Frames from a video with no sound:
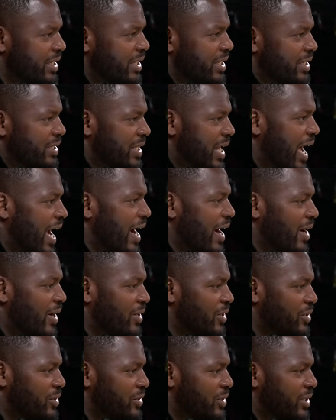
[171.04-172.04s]
Mm-hmm.
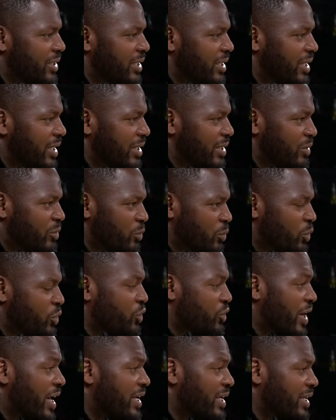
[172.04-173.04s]
Now
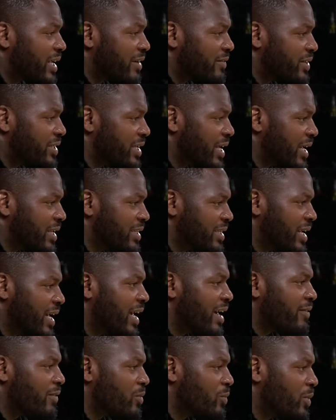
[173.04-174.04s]
creating every day
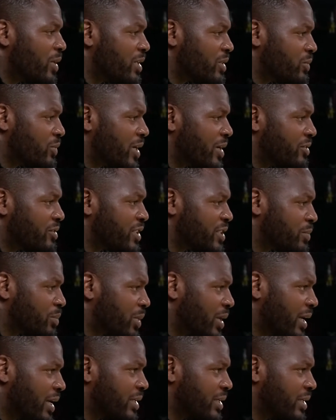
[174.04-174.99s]
than I ever was when I was just